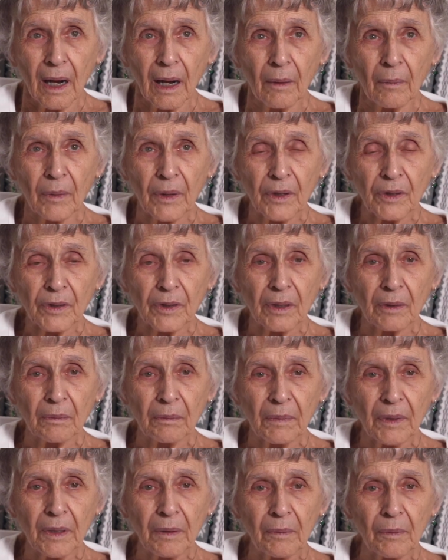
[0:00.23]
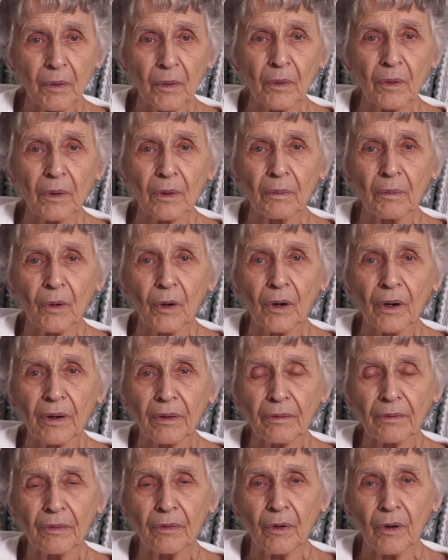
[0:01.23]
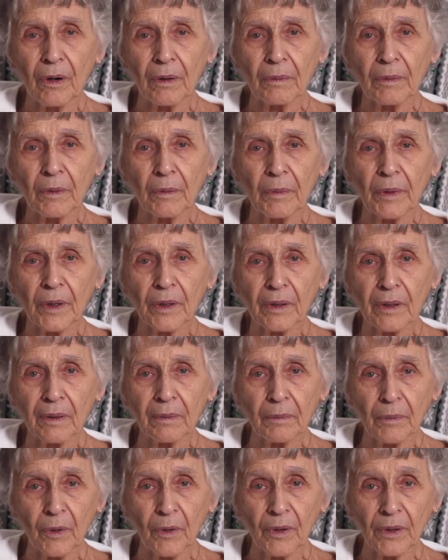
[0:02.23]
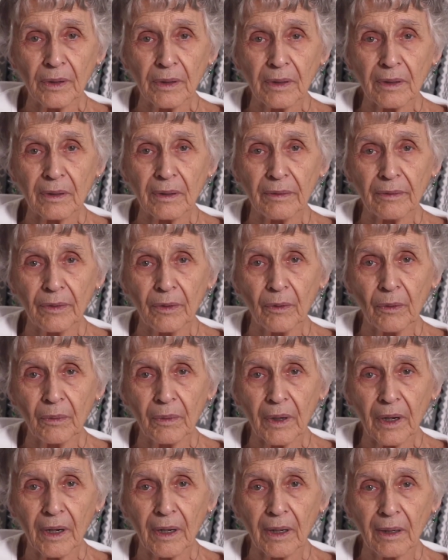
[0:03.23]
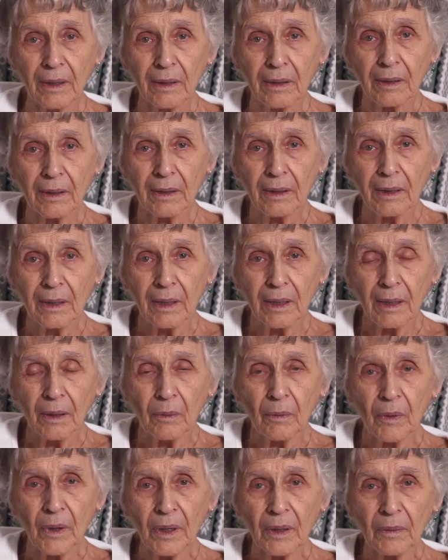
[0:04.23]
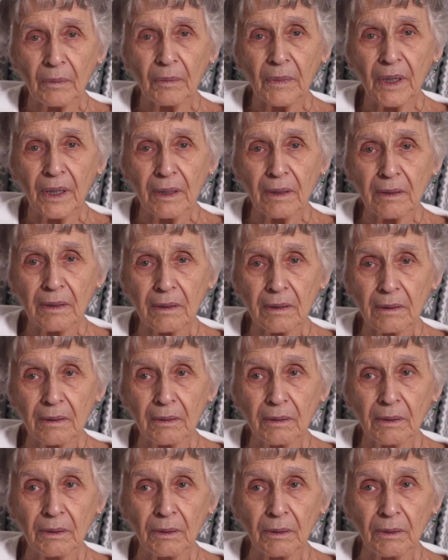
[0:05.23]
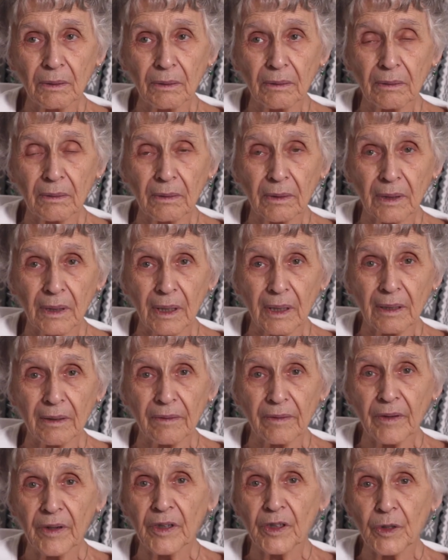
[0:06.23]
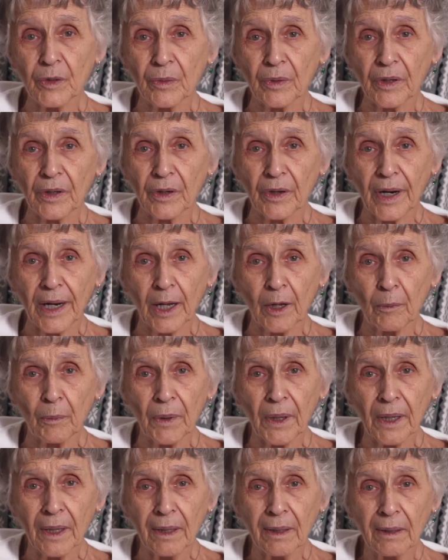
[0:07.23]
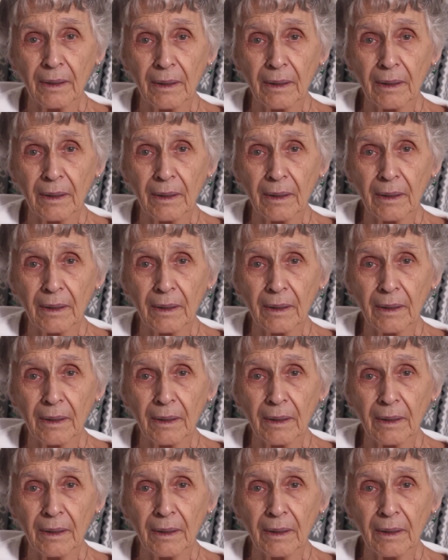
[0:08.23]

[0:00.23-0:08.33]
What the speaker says: I wish that people were more informed about the importance of home care, what it means to the individual they're helping,